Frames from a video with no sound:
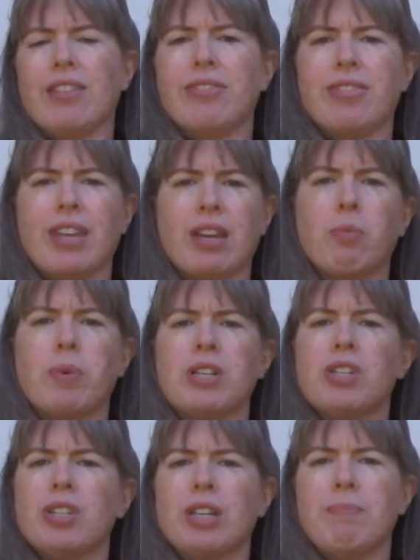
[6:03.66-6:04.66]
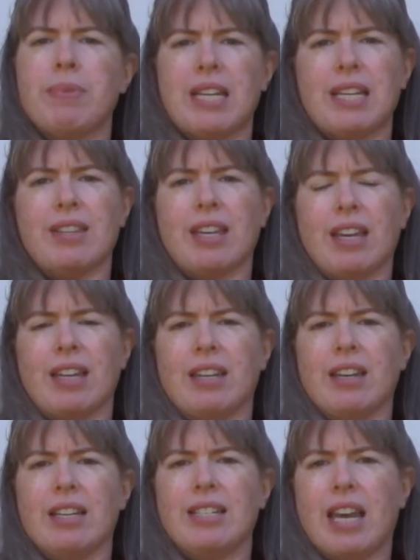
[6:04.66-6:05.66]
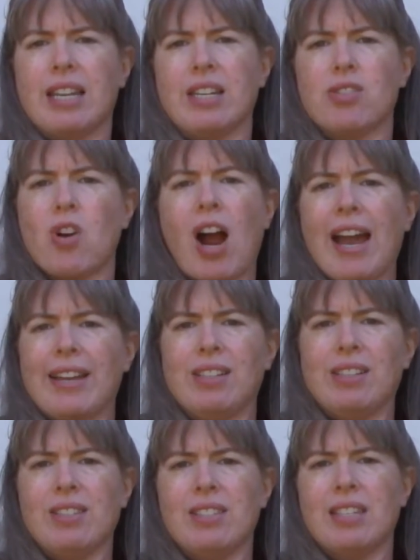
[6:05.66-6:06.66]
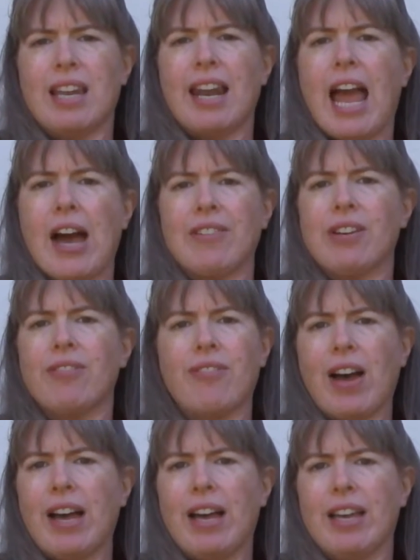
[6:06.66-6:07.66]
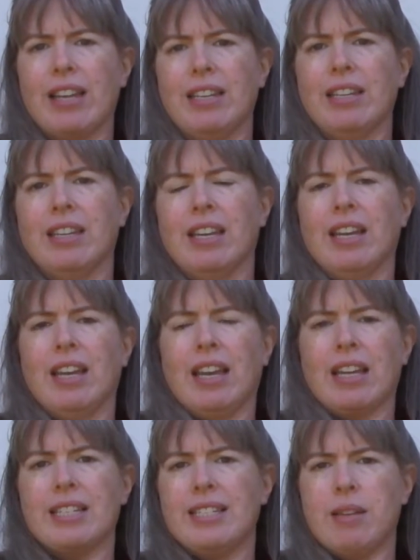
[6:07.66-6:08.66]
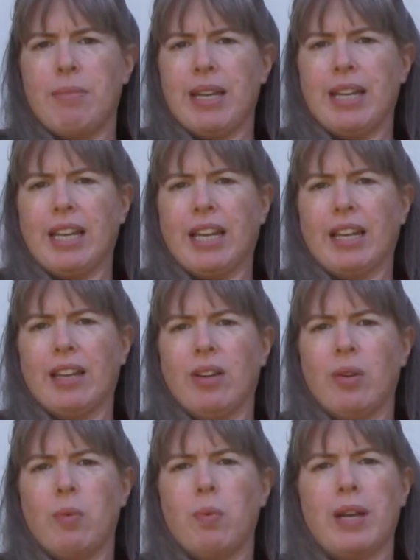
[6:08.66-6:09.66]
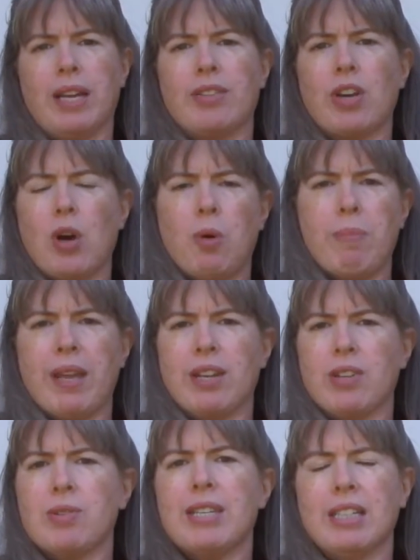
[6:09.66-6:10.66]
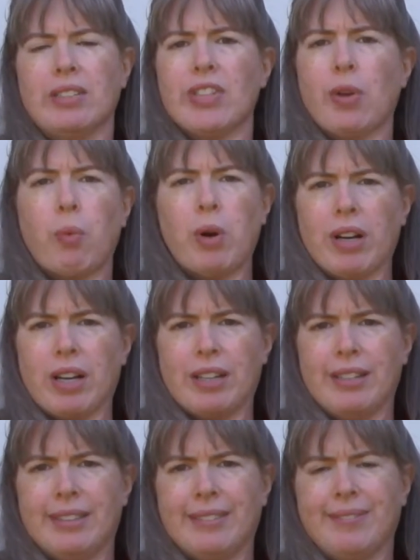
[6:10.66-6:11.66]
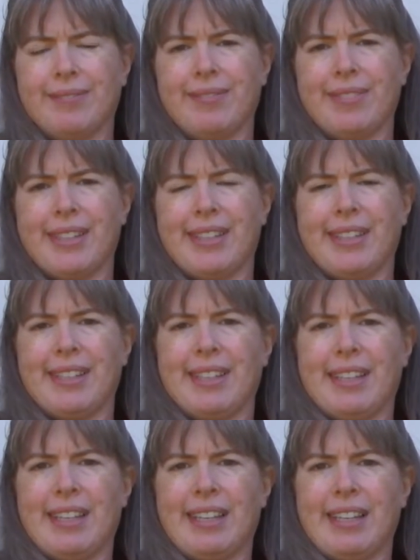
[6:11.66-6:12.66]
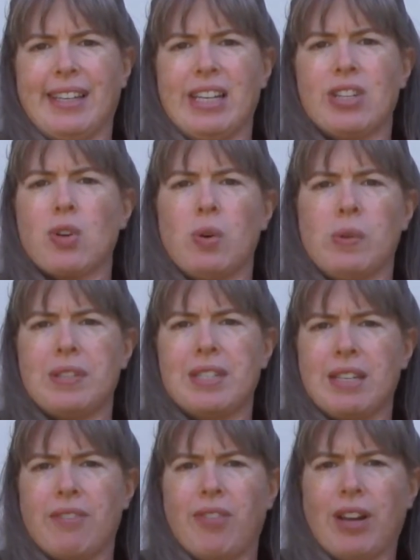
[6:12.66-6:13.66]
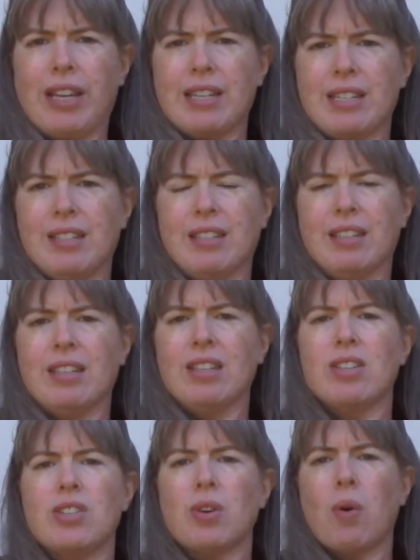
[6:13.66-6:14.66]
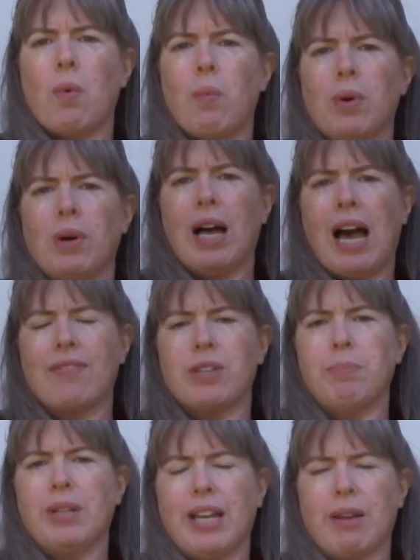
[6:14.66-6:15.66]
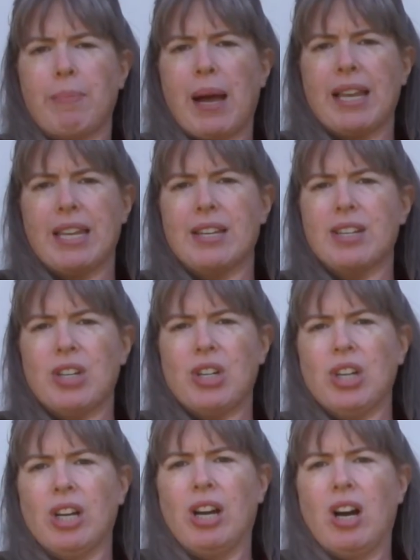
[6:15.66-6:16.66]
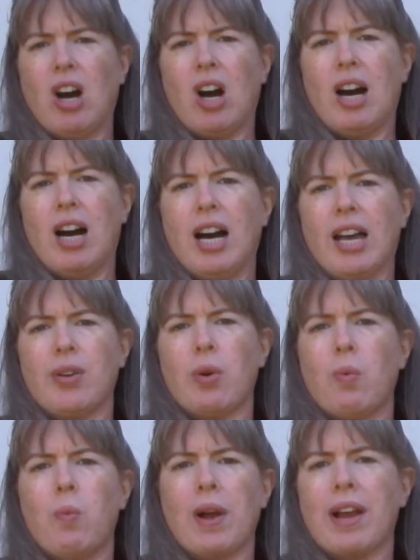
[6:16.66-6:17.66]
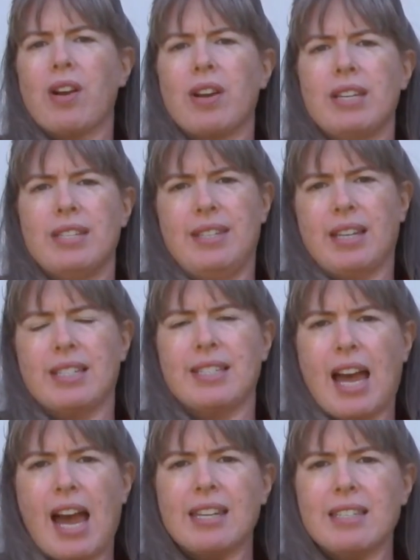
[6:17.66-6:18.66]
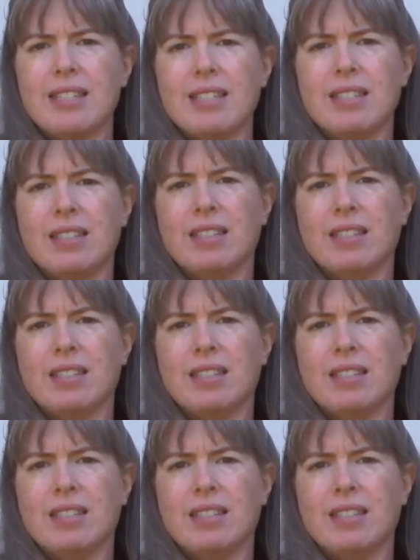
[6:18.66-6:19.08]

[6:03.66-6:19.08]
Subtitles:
then we should be then attending trials and having fun, exhibiting with open and utility work. Each goal is different, so we'll have to play it by ear on where his success